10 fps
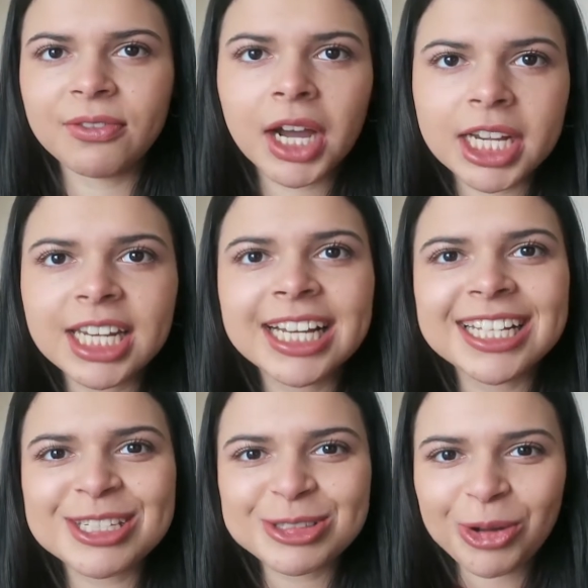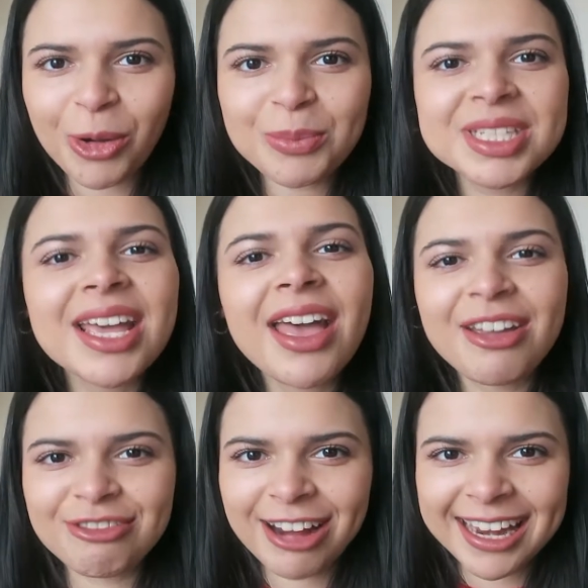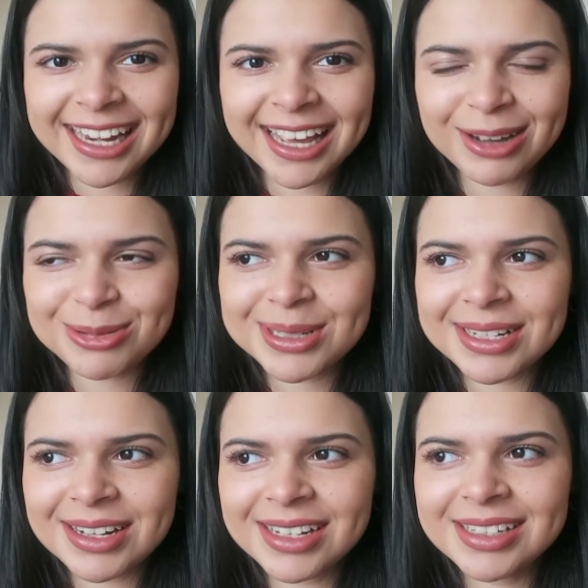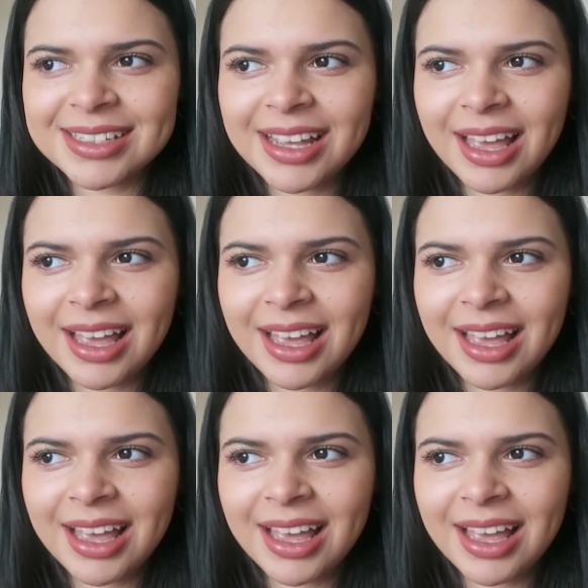finally stopped raining outside.